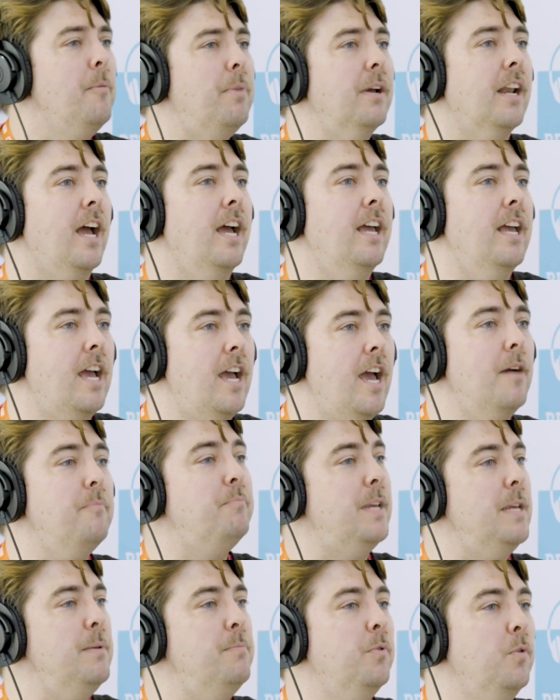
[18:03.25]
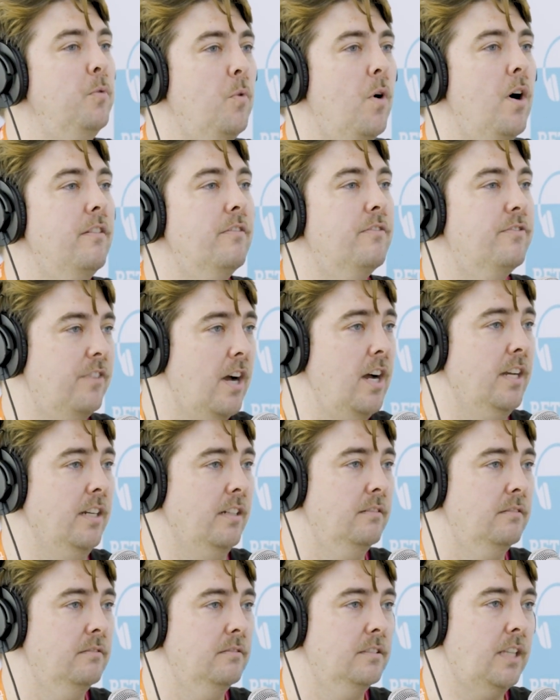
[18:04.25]
But people want fun.
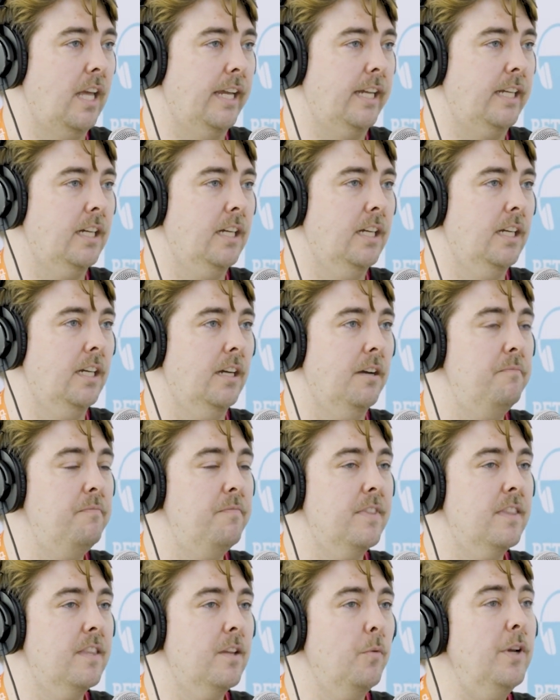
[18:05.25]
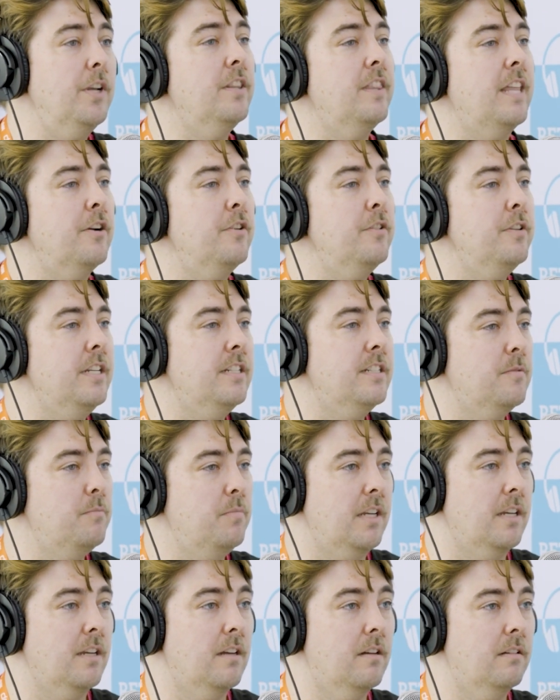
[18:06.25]
Yeah. Like they don't need to
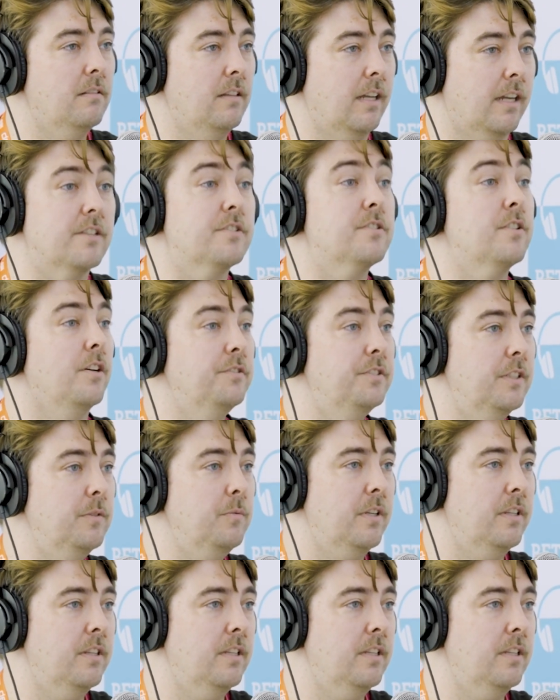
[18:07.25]
be like assaulted with